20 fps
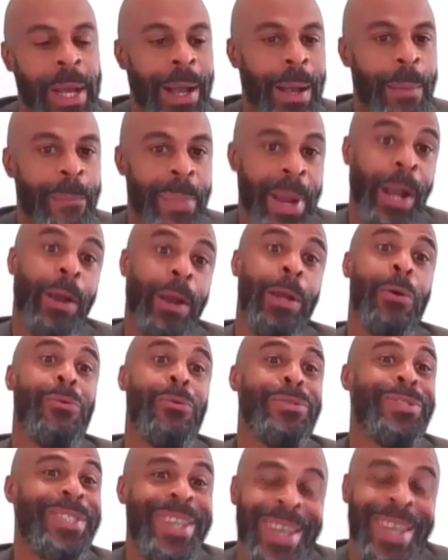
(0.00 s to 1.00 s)
uh,
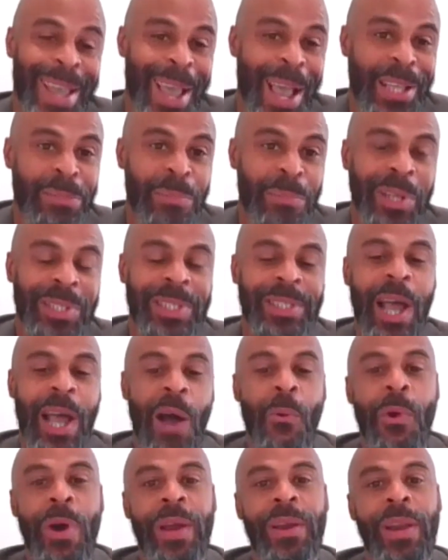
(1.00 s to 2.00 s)
burials as much as I
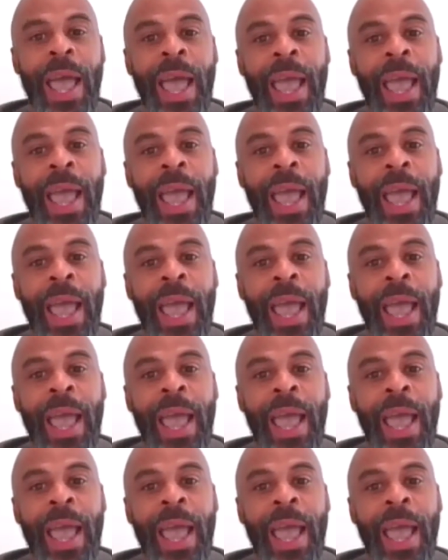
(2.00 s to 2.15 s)
would